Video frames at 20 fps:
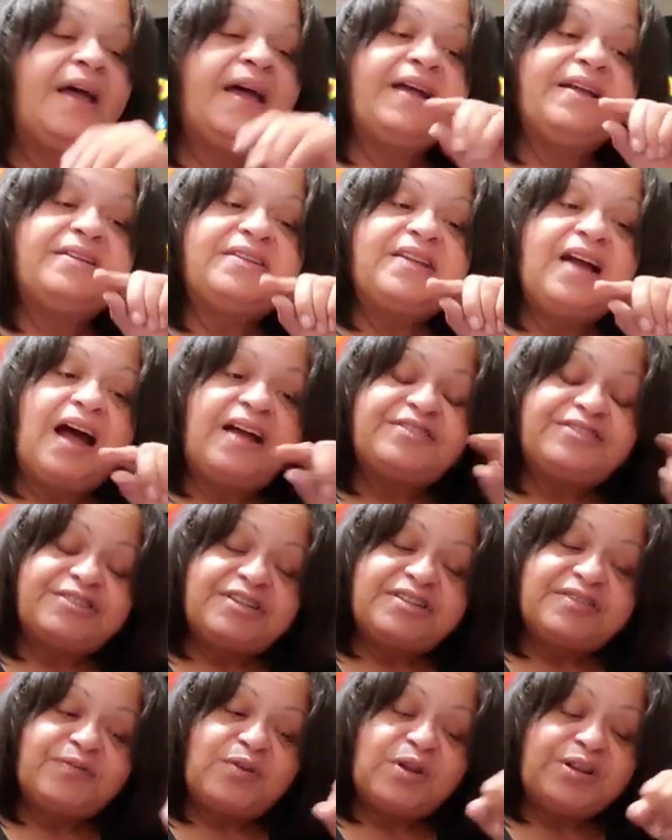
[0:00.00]
And not
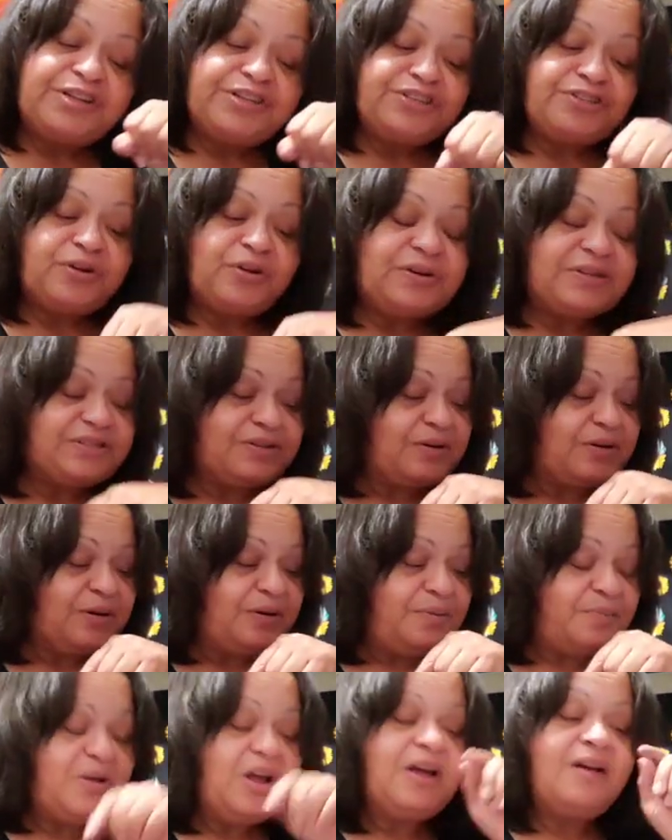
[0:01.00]
just for the short
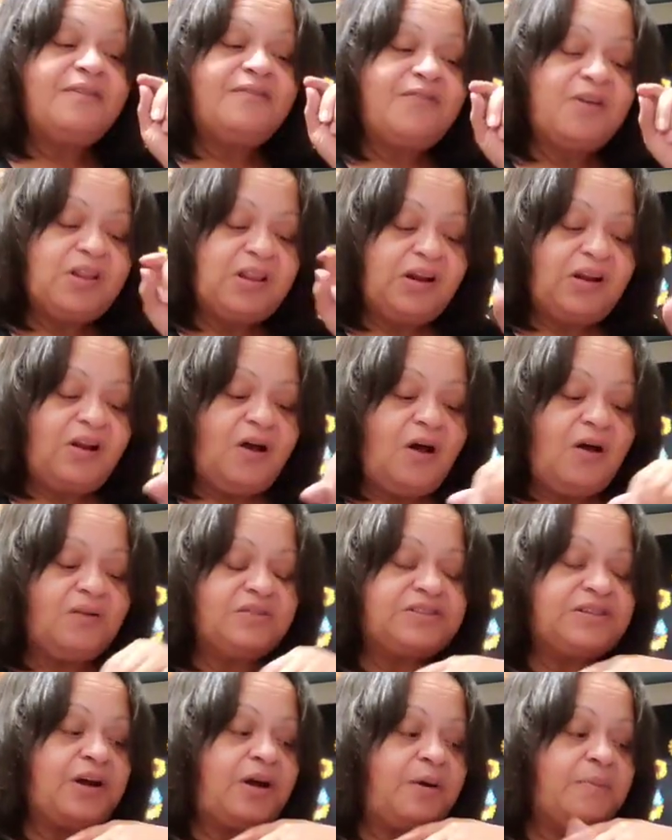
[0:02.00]
term, for the
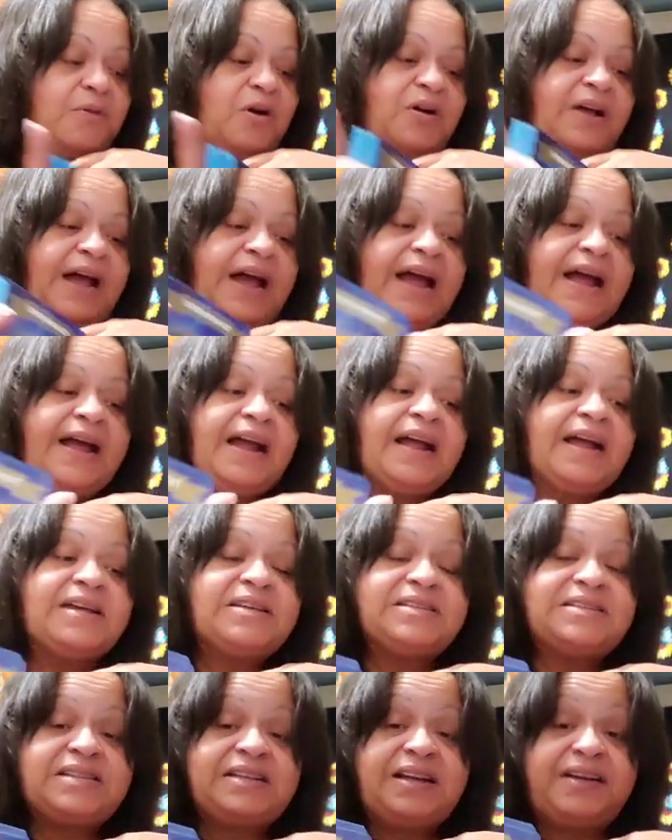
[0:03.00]
long term, okay?
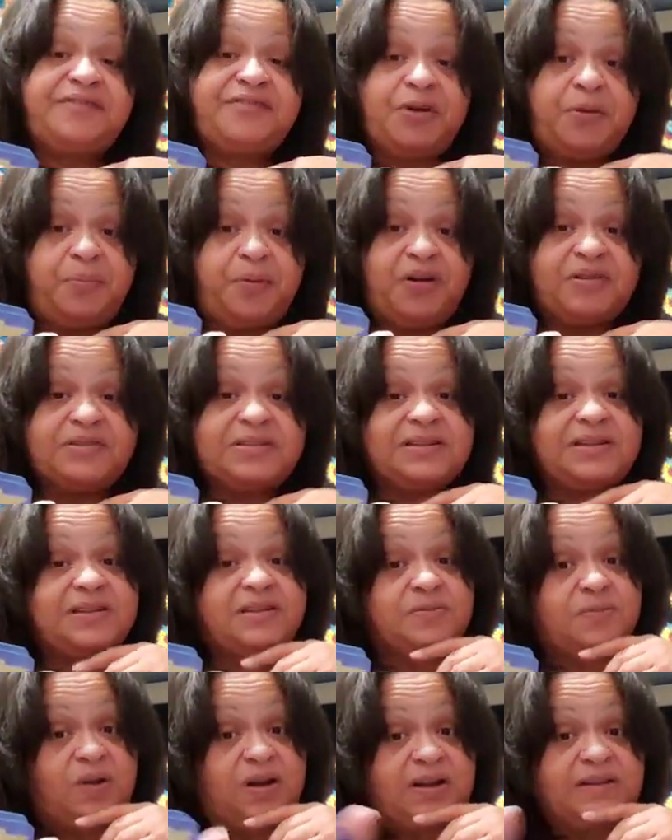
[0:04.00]
And see if your person
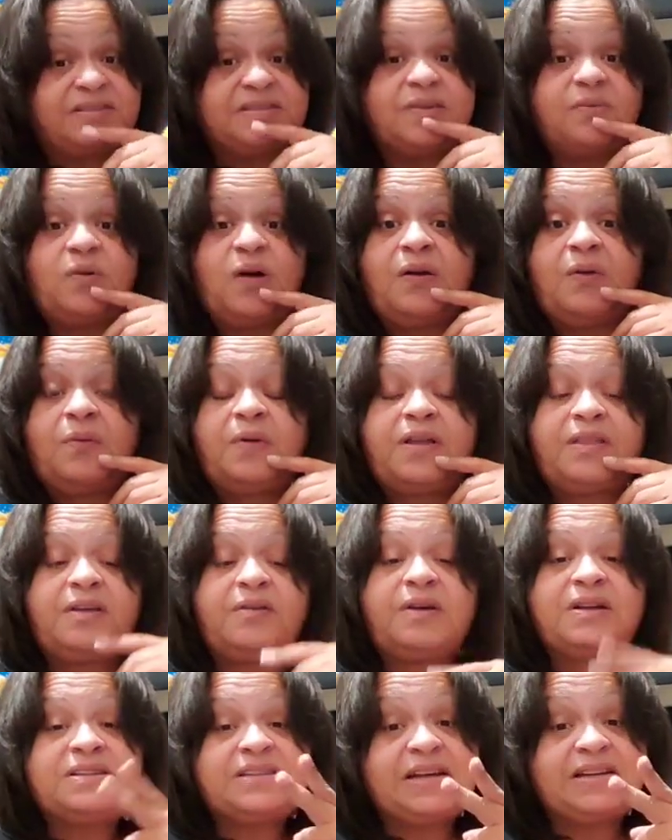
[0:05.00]
is willing to work with
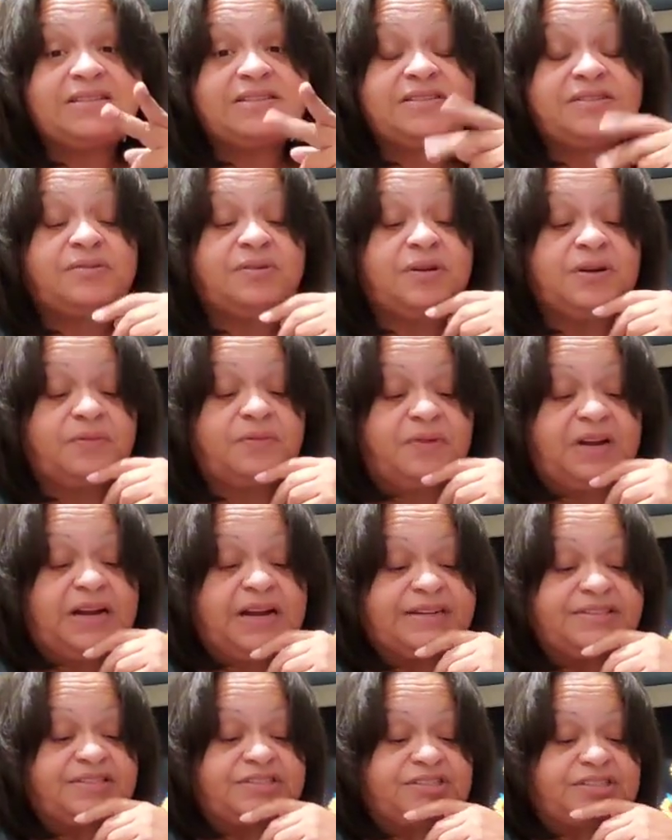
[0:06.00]
you. It takes two in a
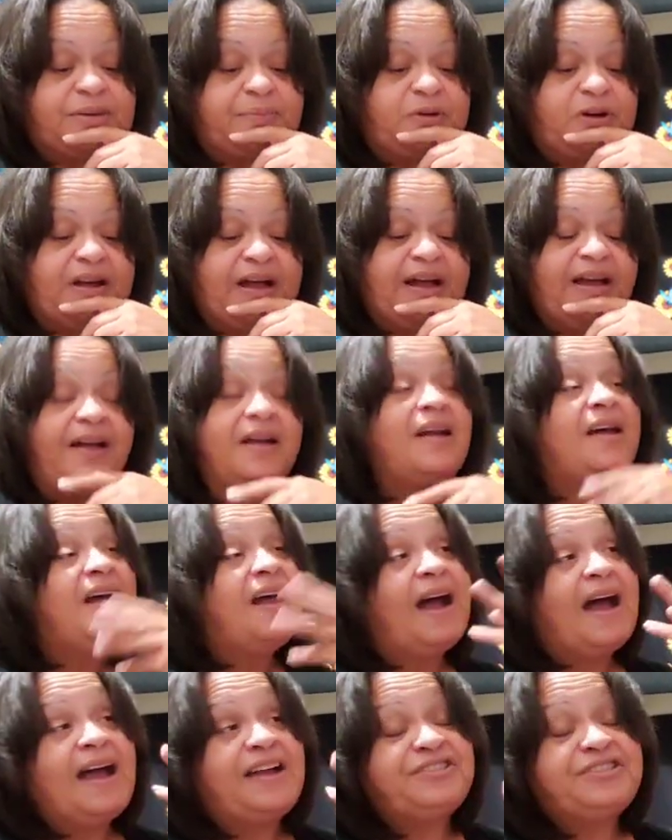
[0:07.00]
relationship, okay?
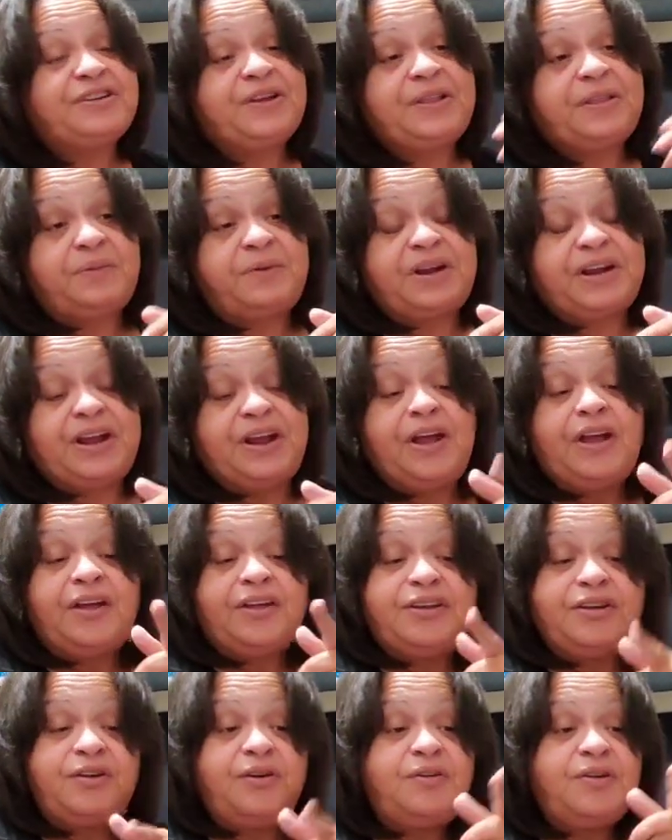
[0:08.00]
Actually, three.
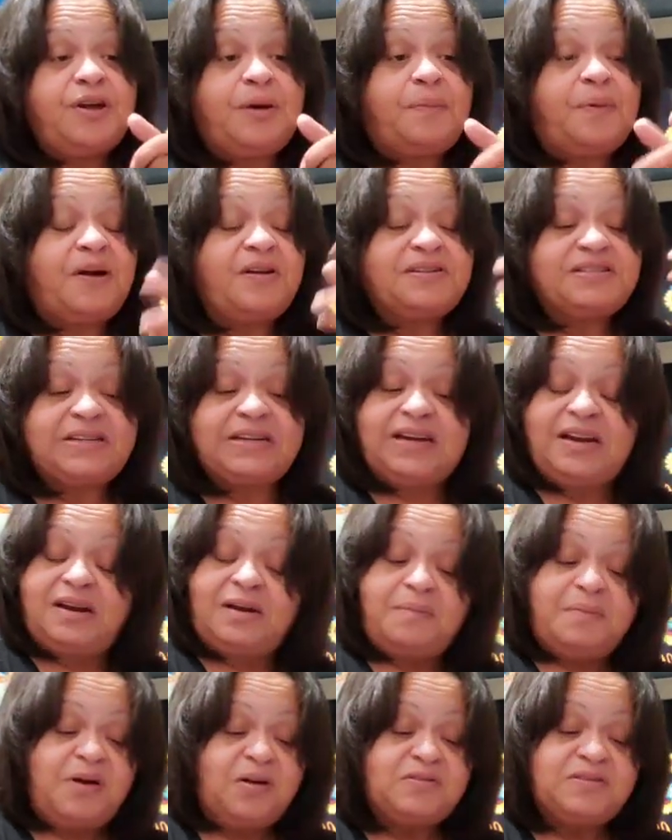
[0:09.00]
You, your person,
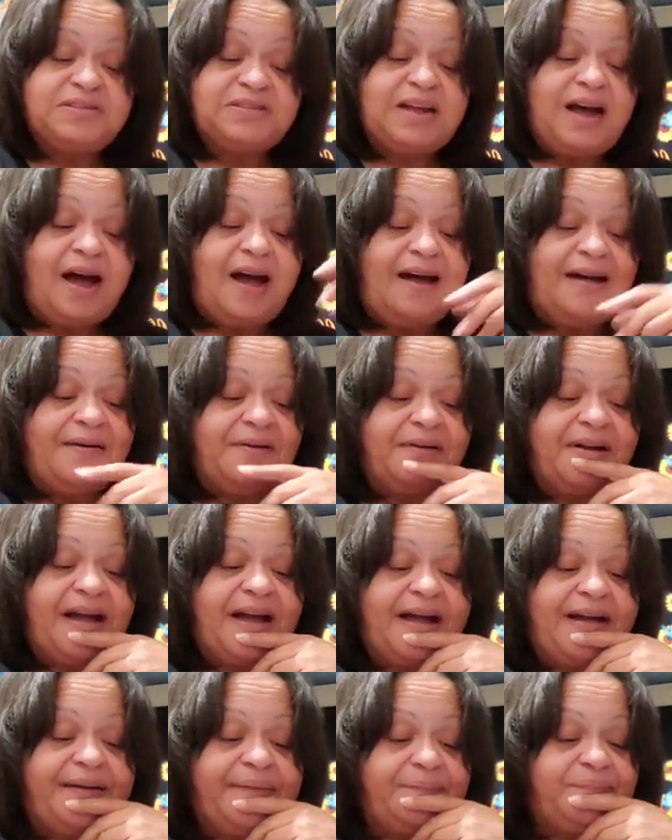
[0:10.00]
and the most high,
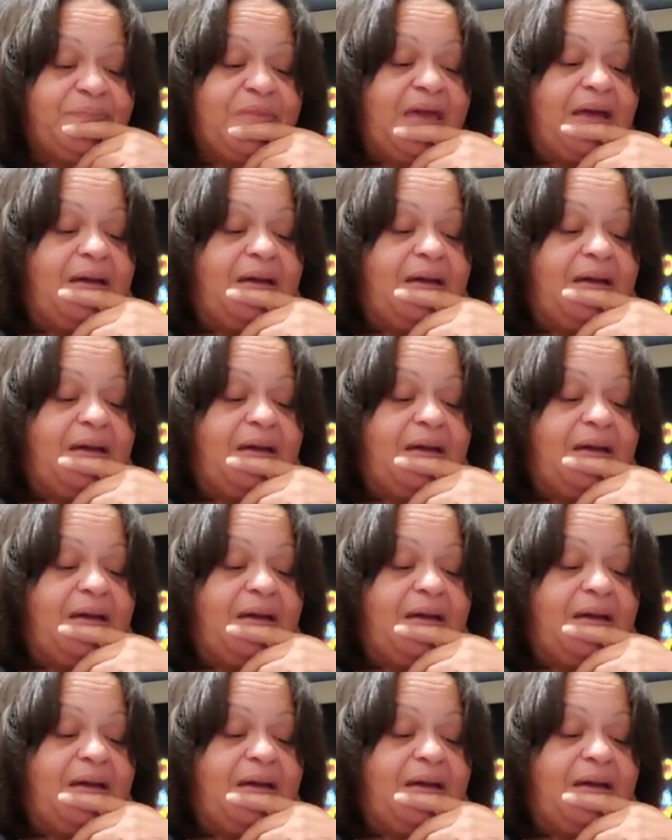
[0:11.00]
okay?